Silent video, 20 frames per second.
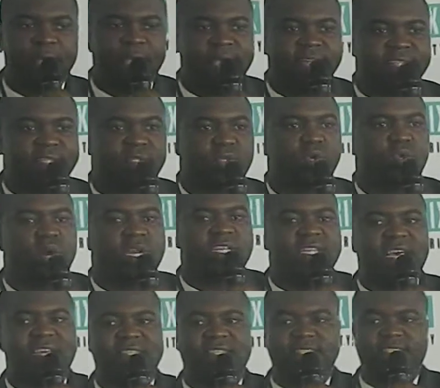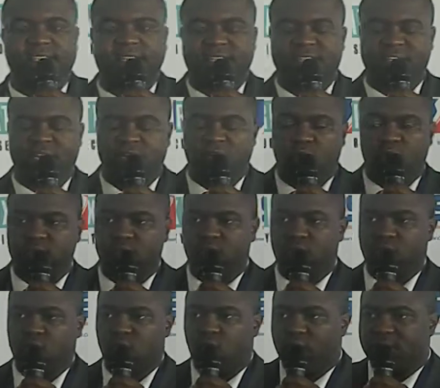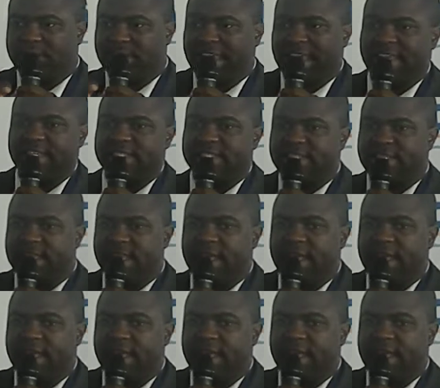And so what it does is it records those calls and